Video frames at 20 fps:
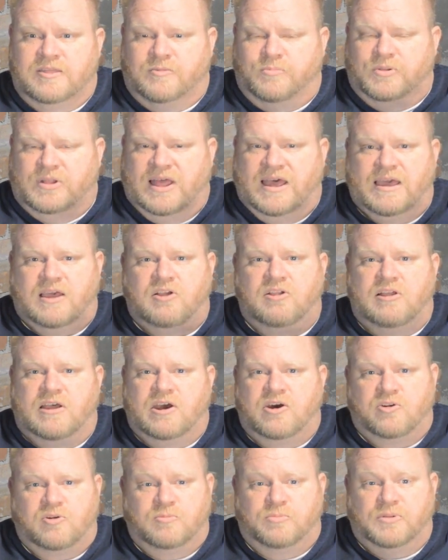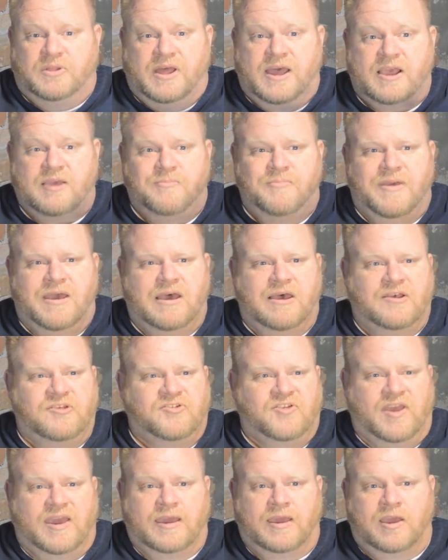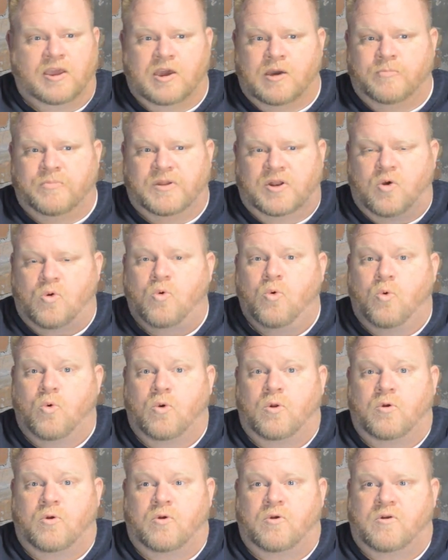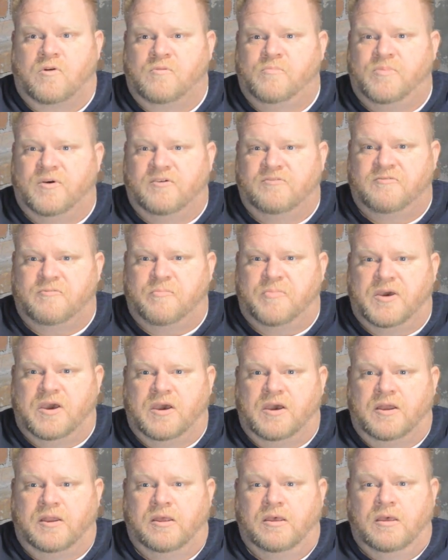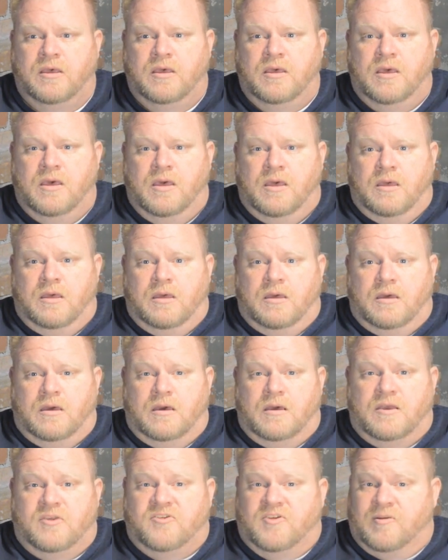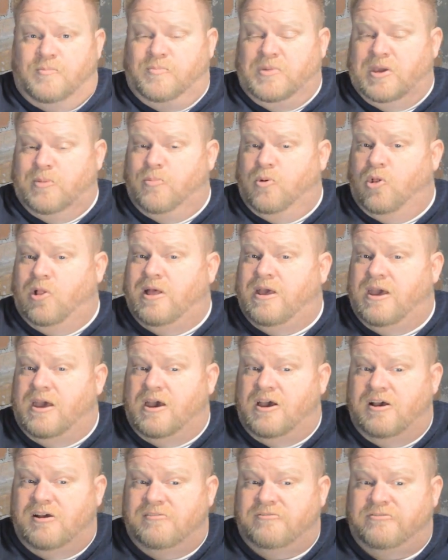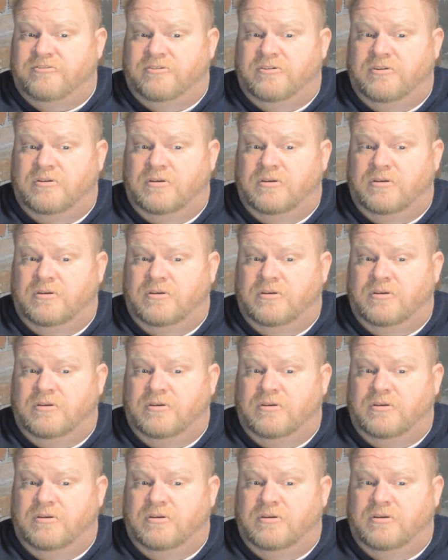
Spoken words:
black cloud or black mass hanging up in a corner or above a bed. Some people have